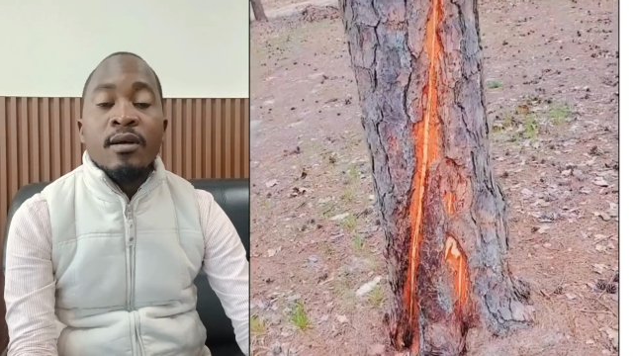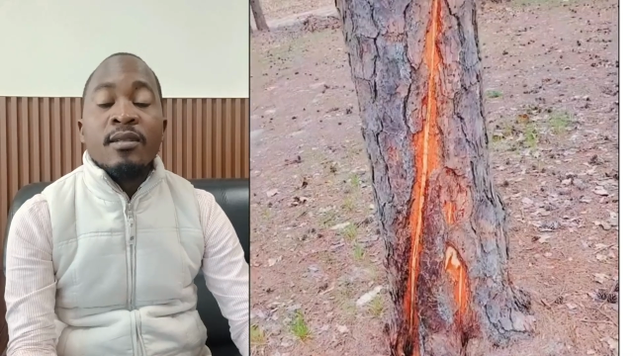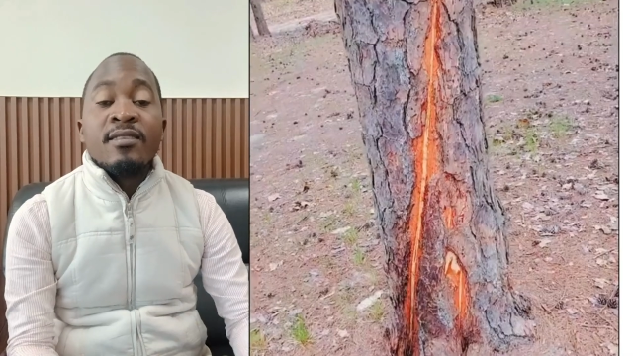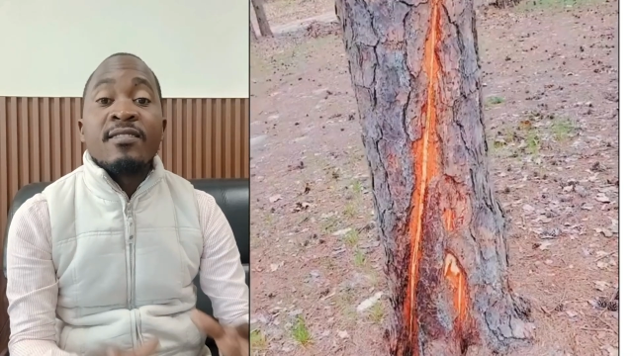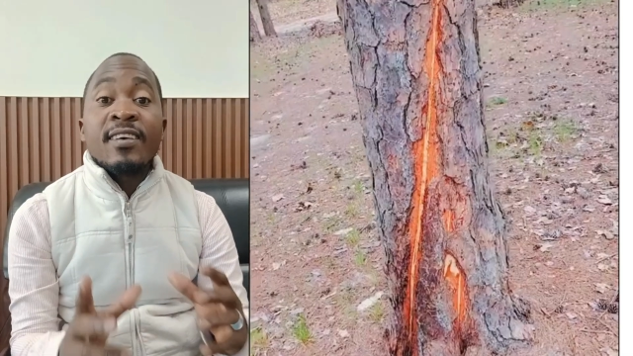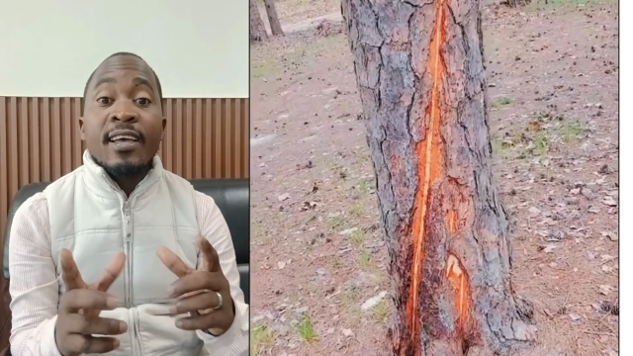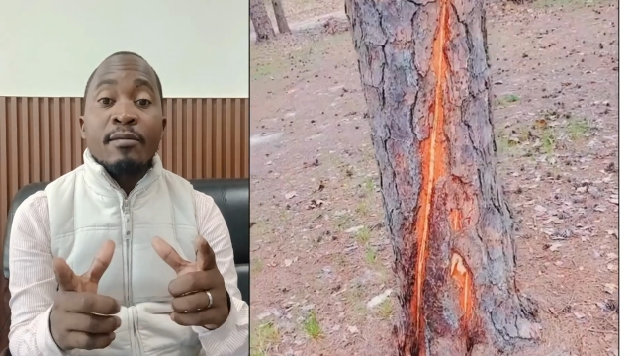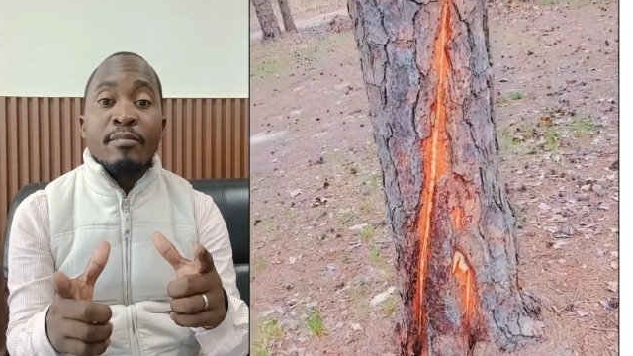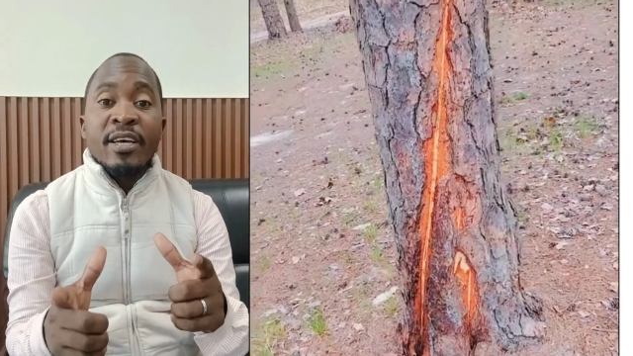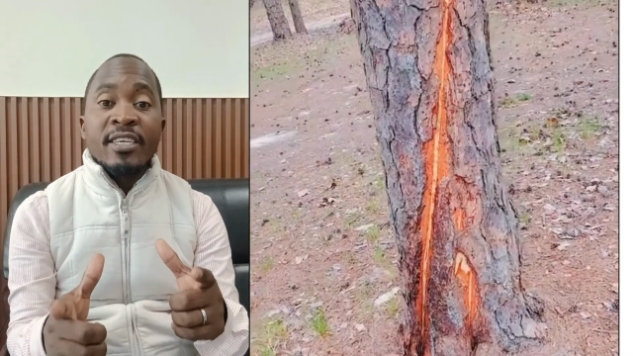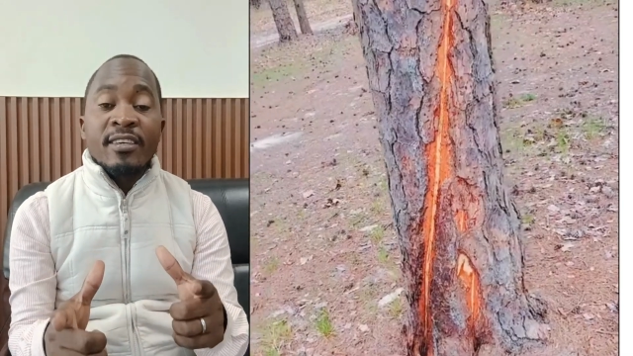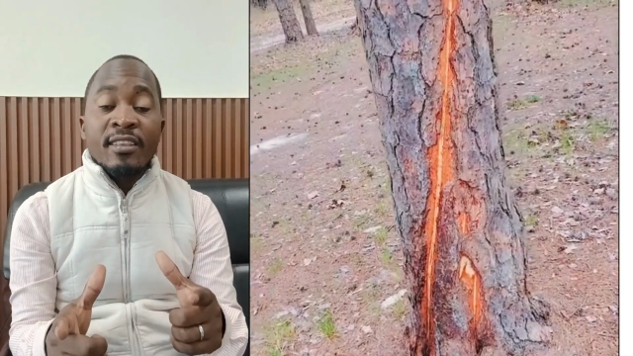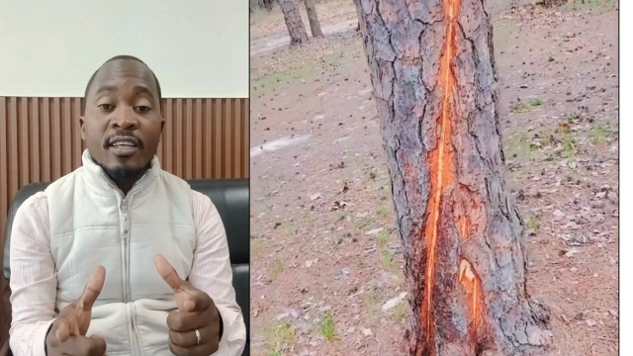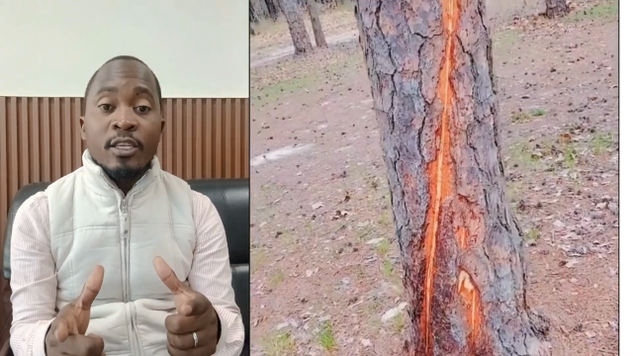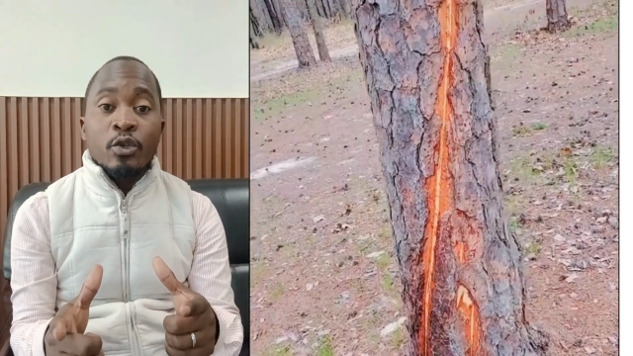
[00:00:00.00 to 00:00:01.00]
The second
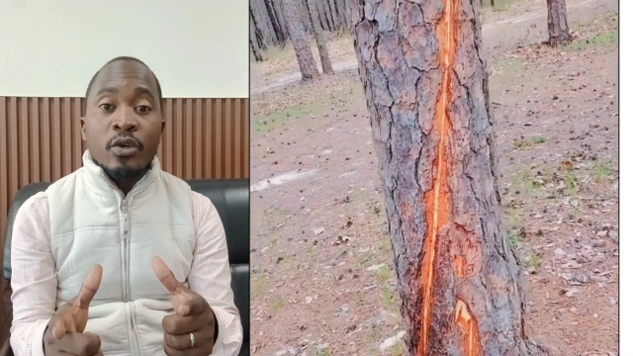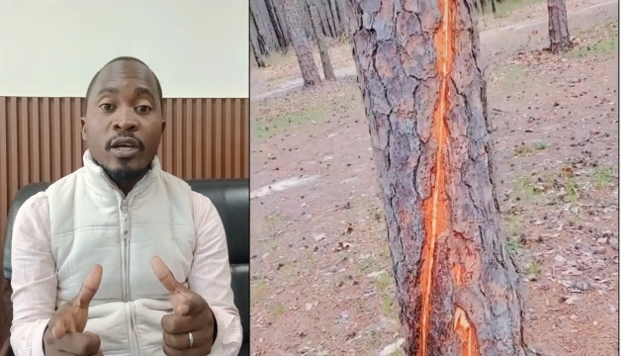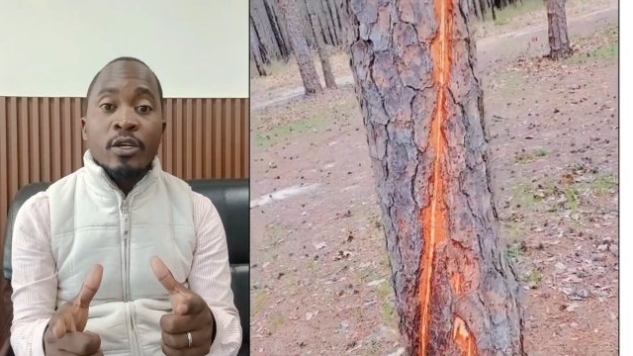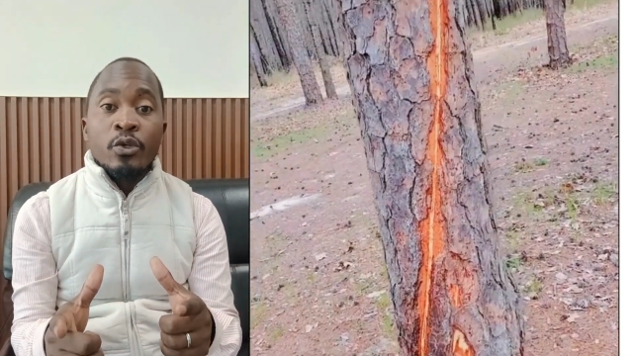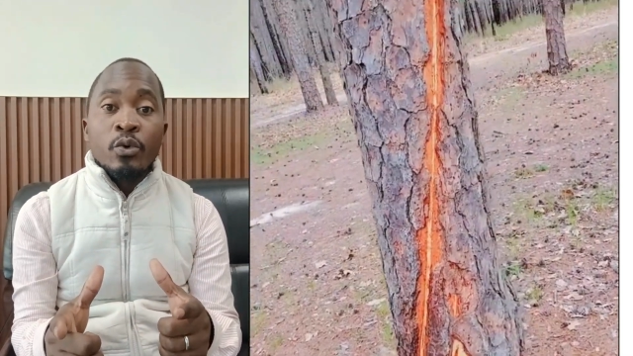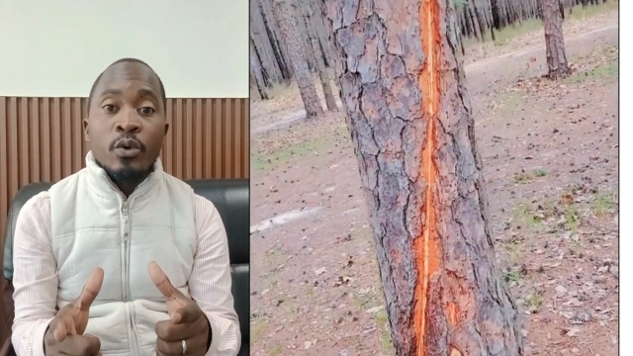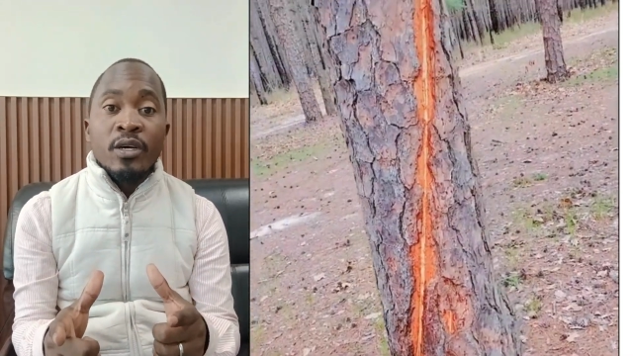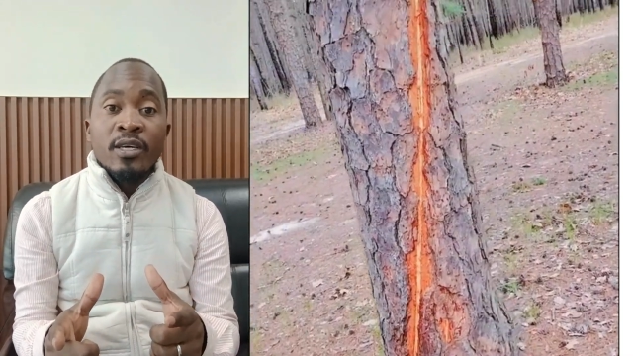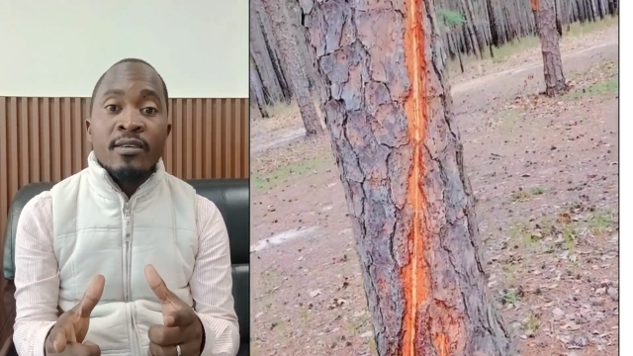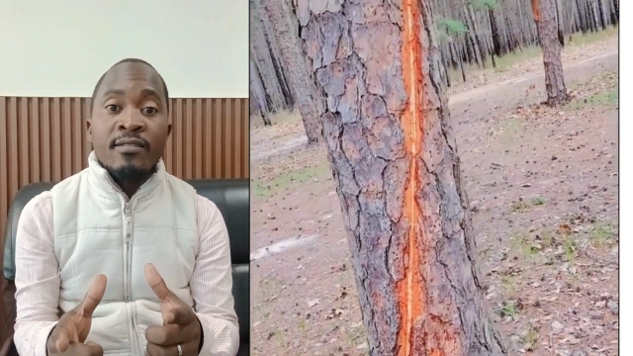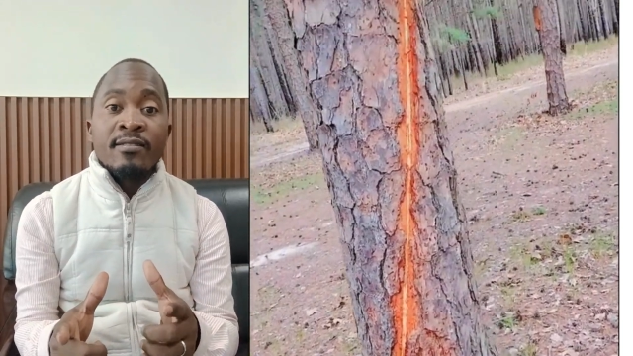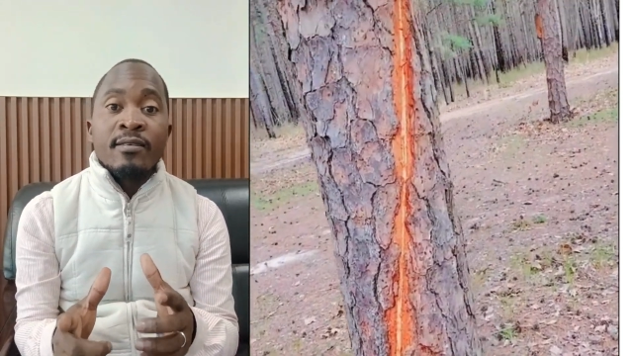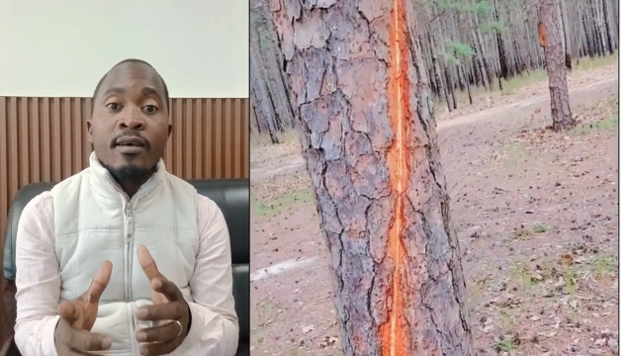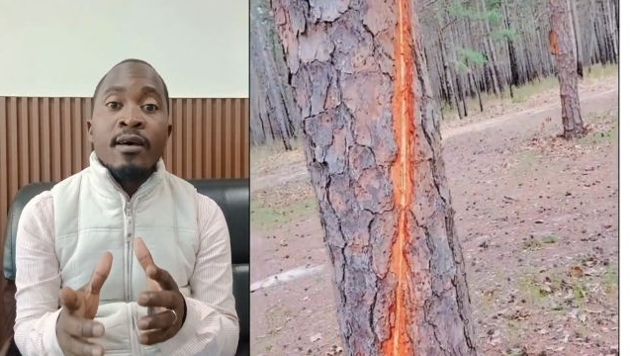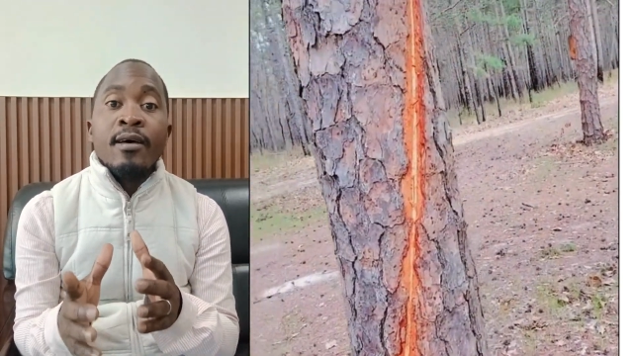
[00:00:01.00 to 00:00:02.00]
measure that you can do is